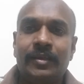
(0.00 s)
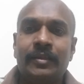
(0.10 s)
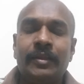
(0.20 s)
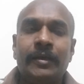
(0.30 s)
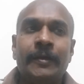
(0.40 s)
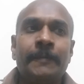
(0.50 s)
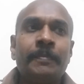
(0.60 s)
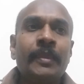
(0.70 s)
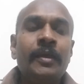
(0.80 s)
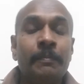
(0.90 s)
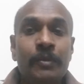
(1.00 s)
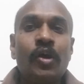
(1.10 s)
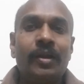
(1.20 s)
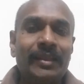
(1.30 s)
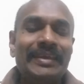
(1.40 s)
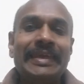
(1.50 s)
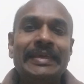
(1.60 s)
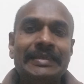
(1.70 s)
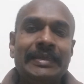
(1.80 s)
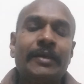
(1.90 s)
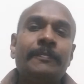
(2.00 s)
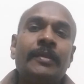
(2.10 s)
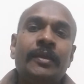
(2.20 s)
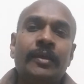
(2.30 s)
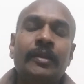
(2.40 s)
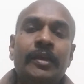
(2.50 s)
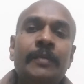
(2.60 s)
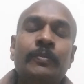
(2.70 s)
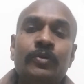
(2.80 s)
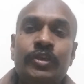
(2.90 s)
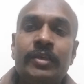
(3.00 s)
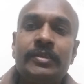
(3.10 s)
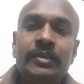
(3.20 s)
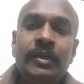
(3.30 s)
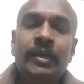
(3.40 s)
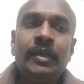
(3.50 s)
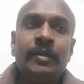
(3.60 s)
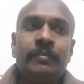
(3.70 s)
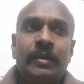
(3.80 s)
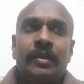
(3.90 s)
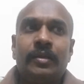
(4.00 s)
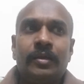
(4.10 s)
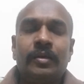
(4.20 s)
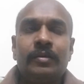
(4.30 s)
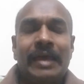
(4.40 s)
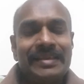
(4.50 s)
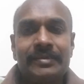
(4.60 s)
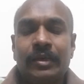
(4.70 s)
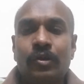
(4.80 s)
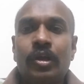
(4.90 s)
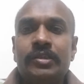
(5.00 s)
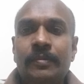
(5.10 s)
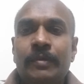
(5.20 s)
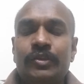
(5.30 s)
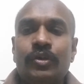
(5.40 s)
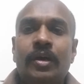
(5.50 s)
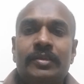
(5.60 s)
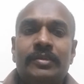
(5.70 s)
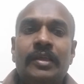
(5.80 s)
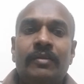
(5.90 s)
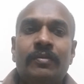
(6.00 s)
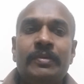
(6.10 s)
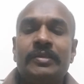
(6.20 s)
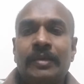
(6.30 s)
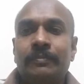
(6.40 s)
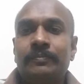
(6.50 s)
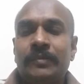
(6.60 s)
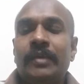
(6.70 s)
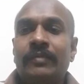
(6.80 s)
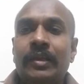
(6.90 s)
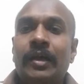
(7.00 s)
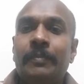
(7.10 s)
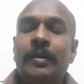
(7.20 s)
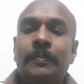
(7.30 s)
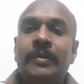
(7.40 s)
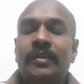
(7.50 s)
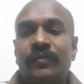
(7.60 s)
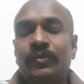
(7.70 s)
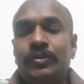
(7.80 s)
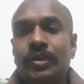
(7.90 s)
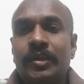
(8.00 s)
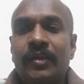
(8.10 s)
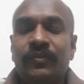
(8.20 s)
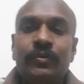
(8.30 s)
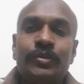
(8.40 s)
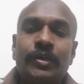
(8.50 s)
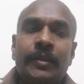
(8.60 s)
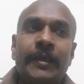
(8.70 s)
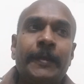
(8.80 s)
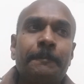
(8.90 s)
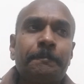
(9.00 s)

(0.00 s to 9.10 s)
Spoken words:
in the beyond the EEZ in the deep oceans. But as technology matures, there will be something will come up in the future, near future there.